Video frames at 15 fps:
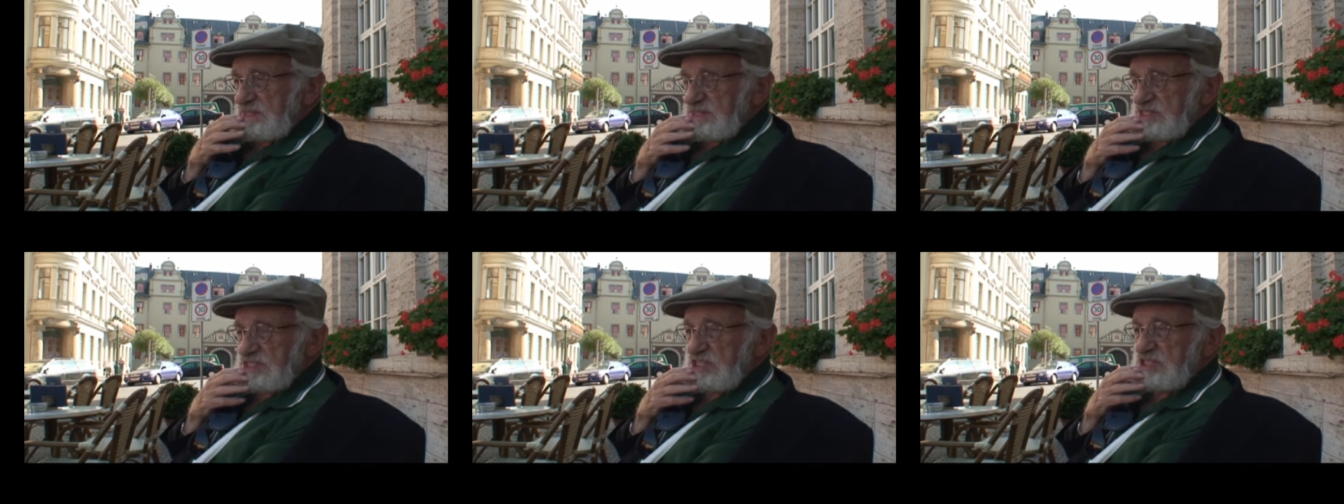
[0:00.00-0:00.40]

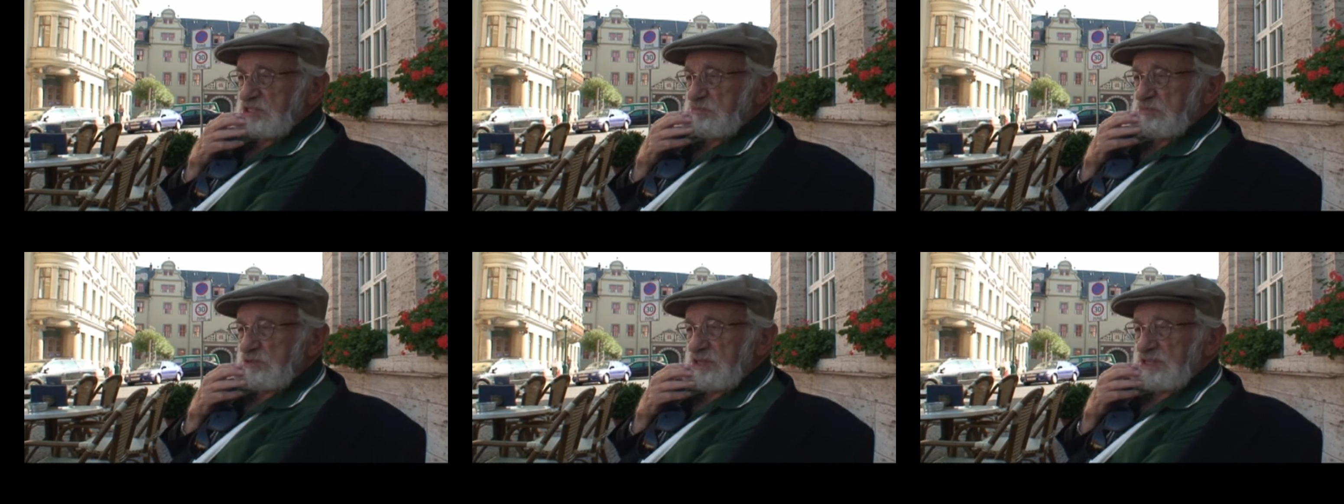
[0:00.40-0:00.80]

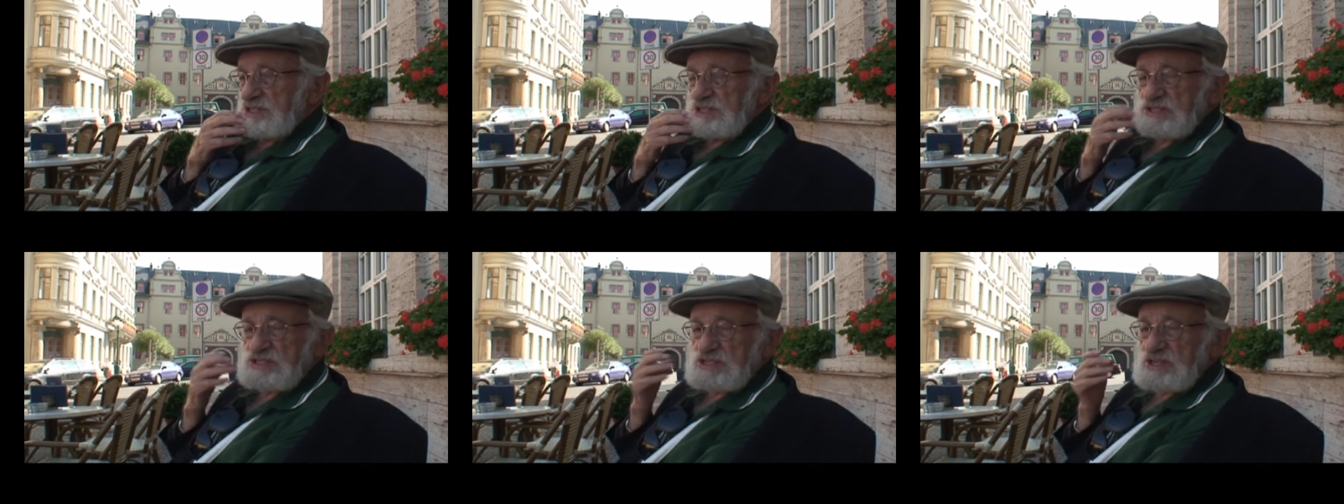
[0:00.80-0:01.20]
secret
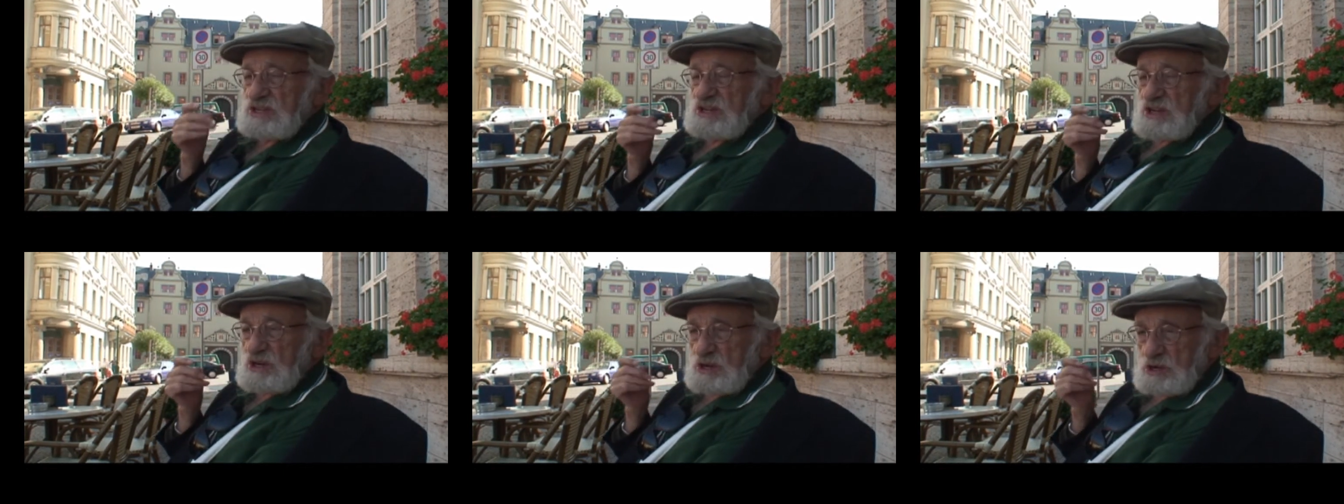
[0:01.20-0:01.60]
police
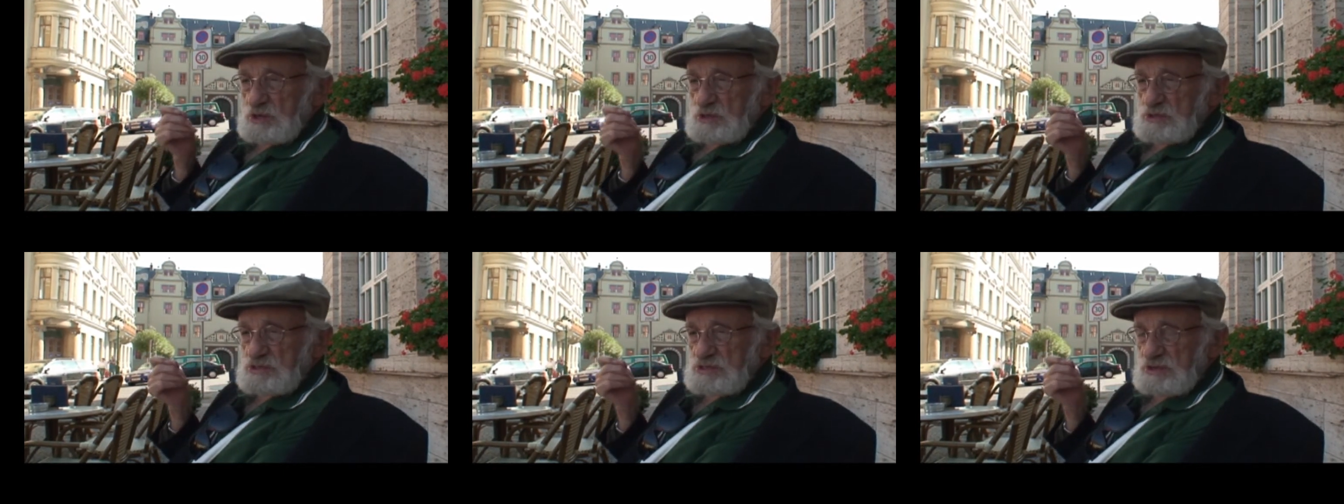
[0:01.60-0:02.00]

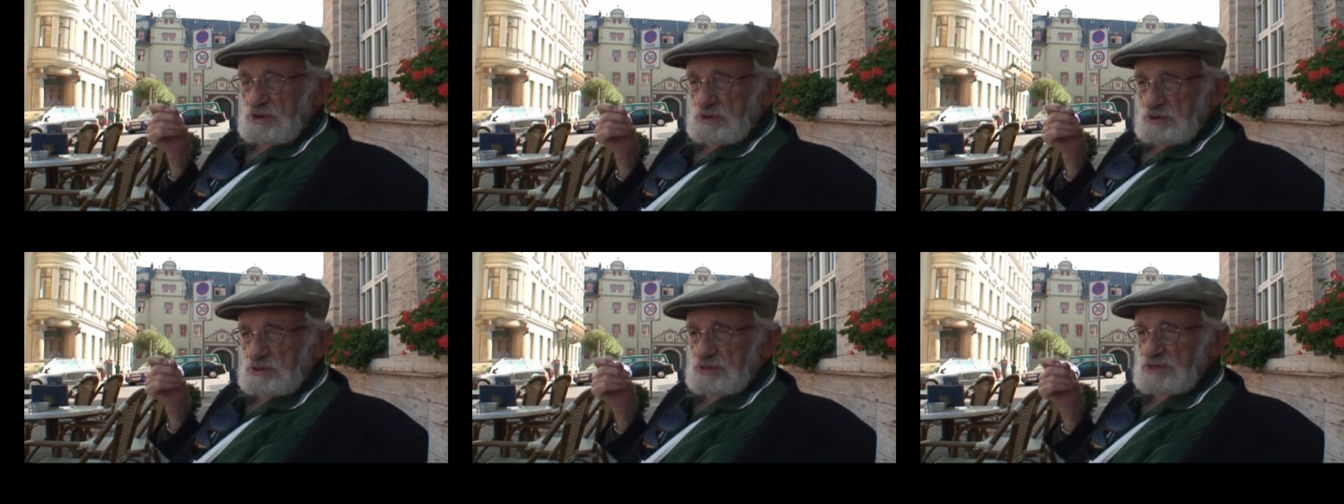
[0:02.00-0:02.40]

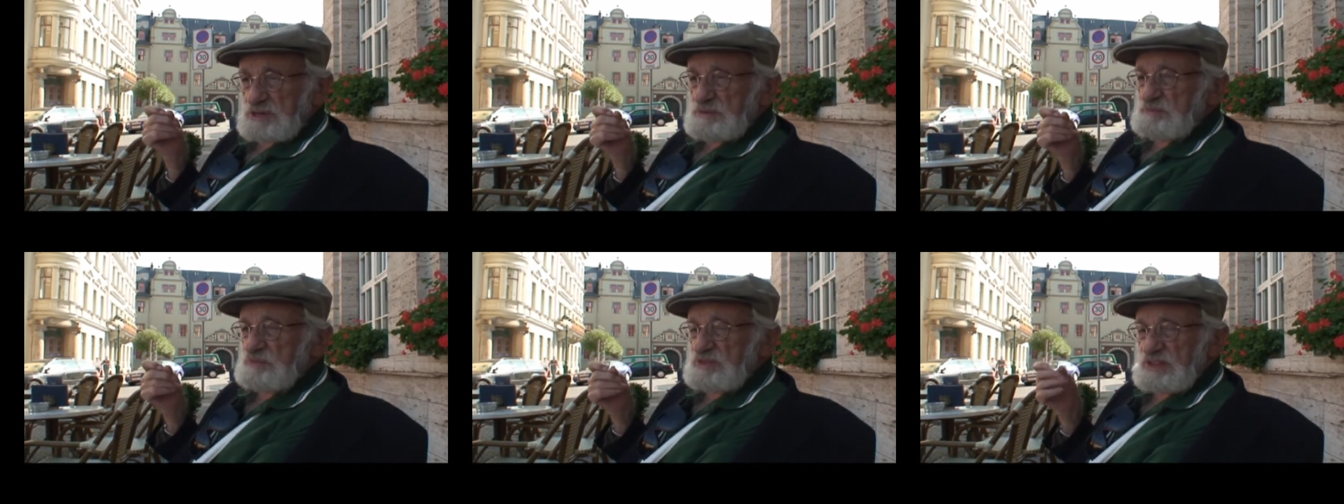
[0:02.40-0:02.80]
heard
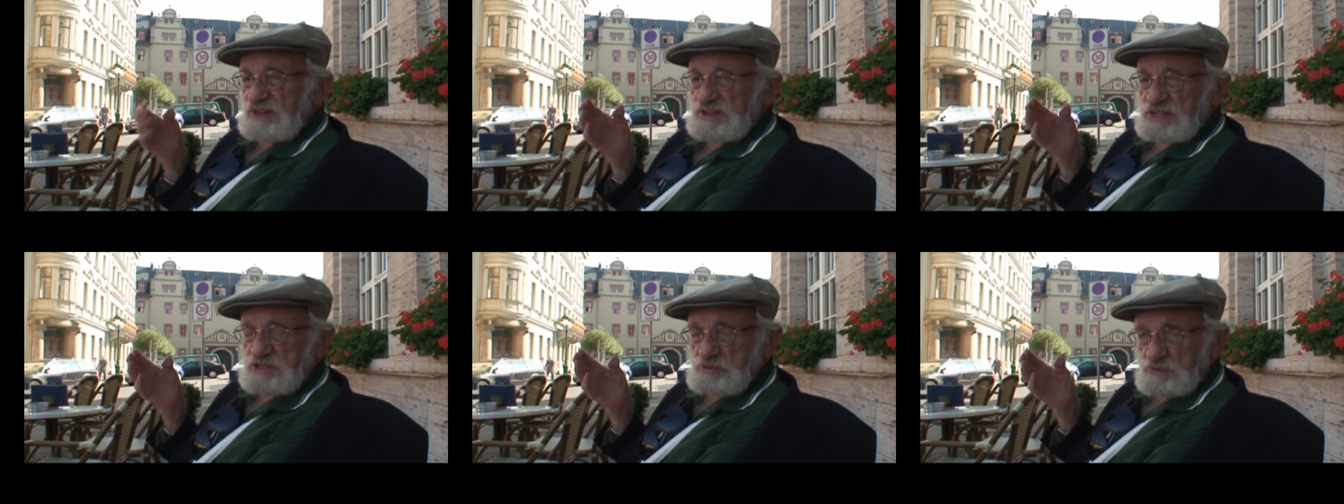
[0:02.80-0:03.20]

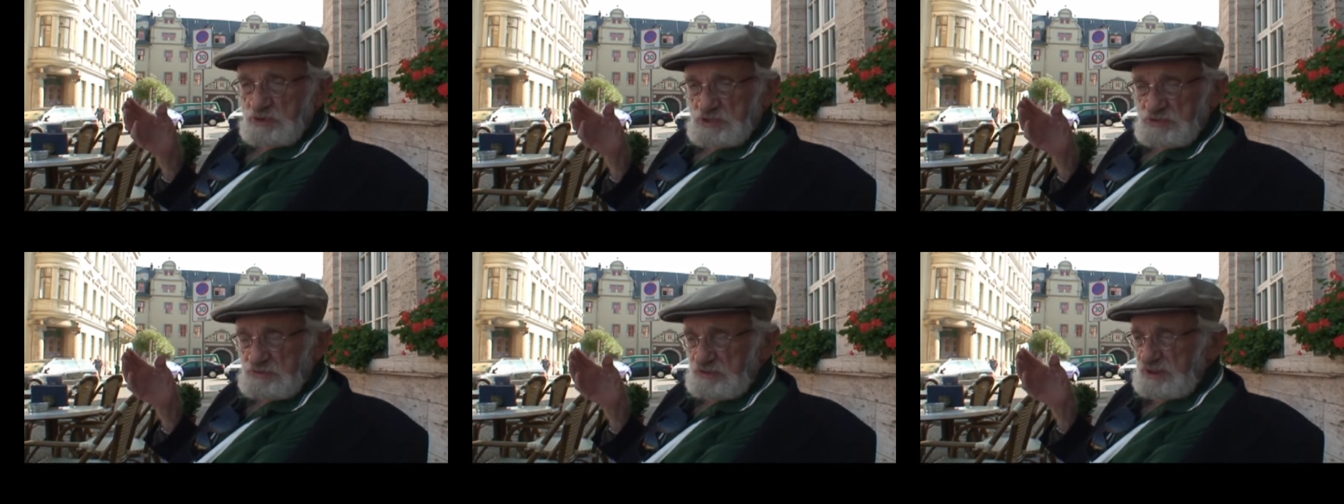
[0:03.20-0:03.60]
that this
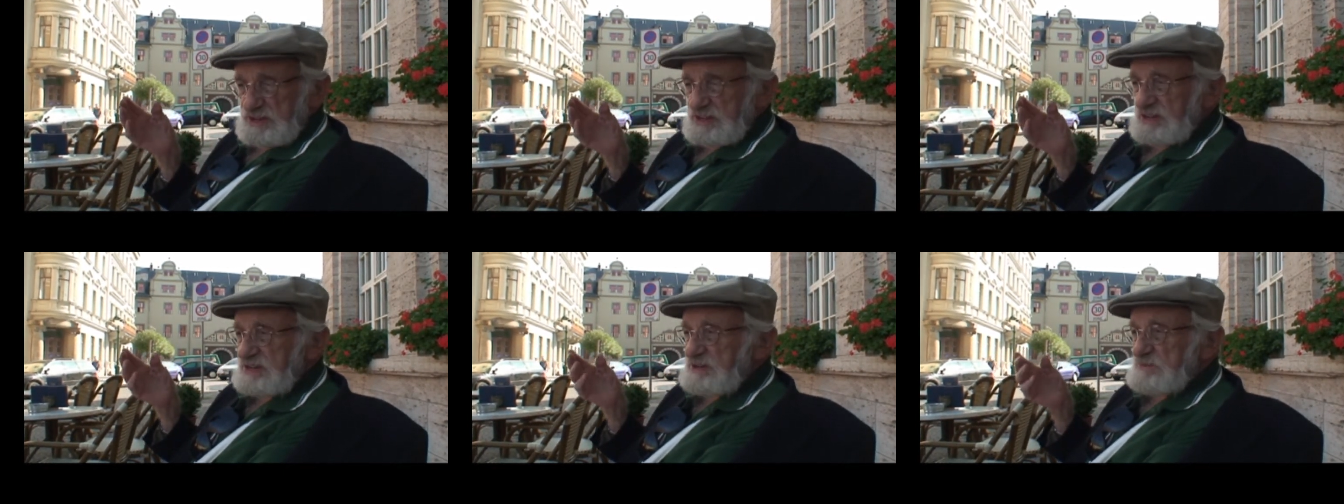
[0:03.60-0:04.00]
was fake.